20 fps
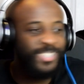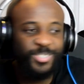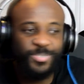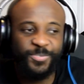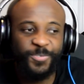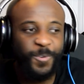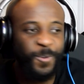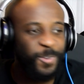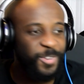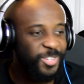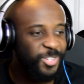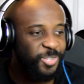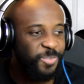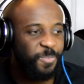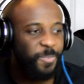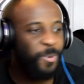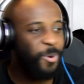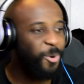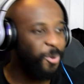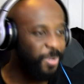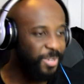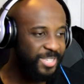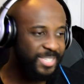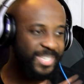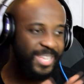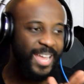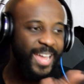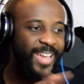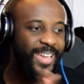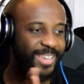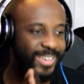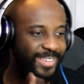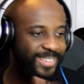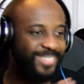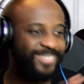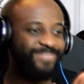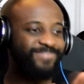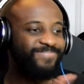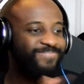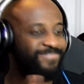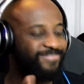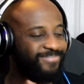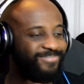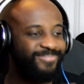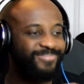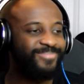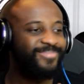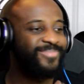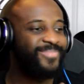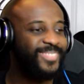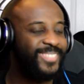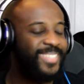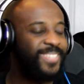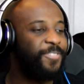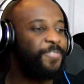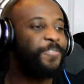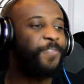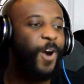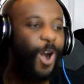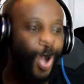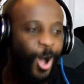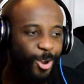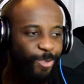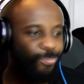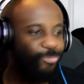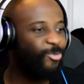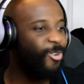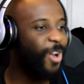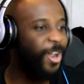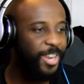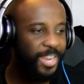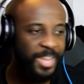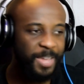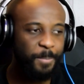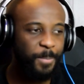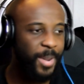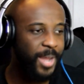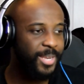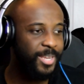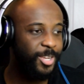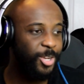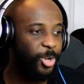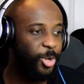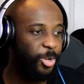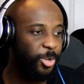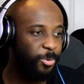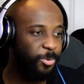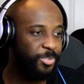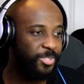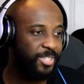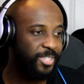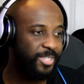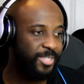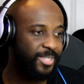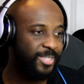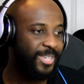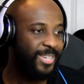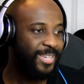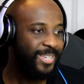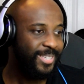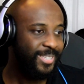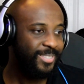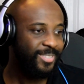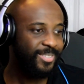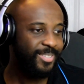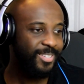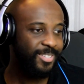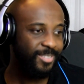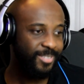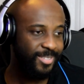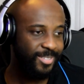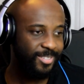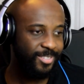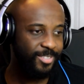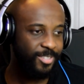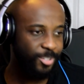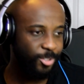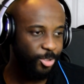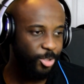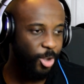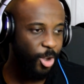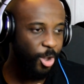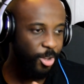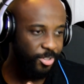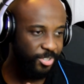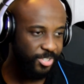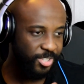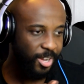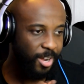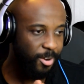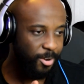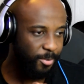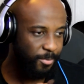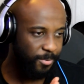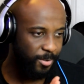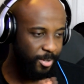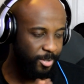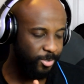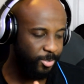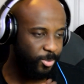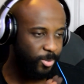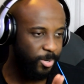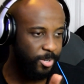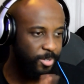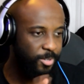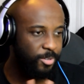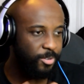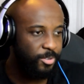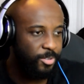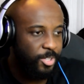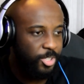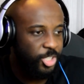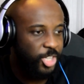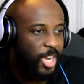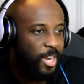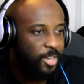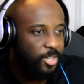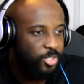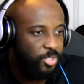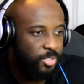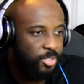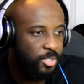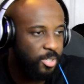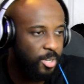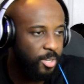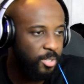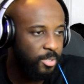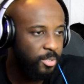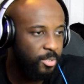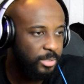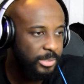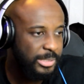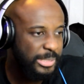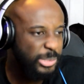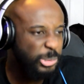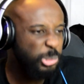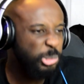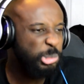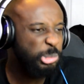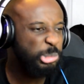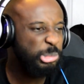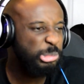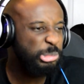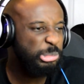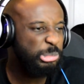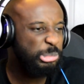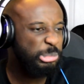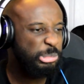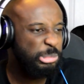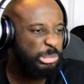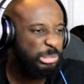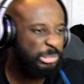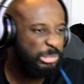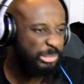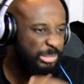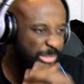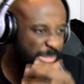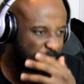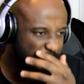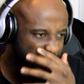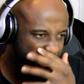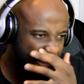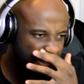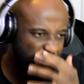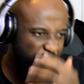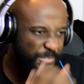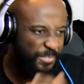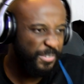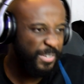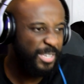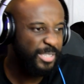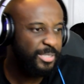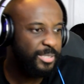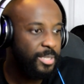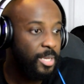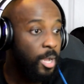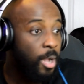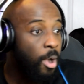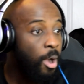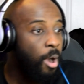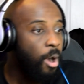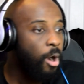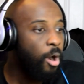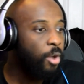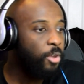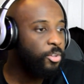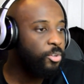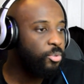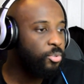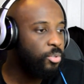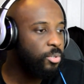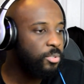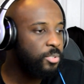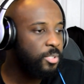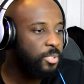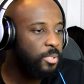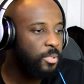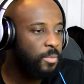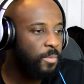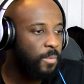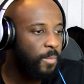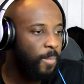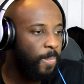just thought this sport is like fun, running, but I didn't know there was this. The dirty side of it is, or you know, the challenging side. Ooh, on the face. Oh, he got knocked up.